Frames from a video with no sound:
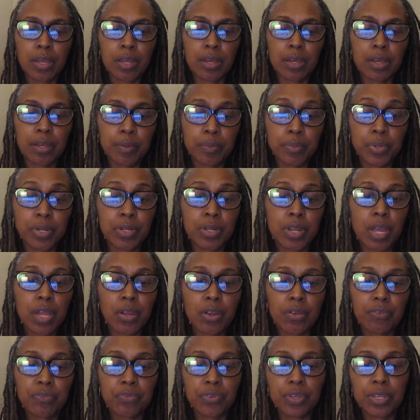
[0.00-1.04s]
uh,
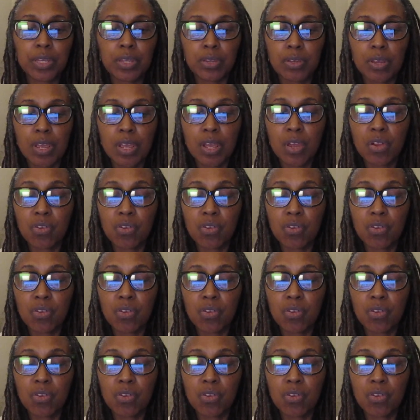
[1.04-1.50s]
pornography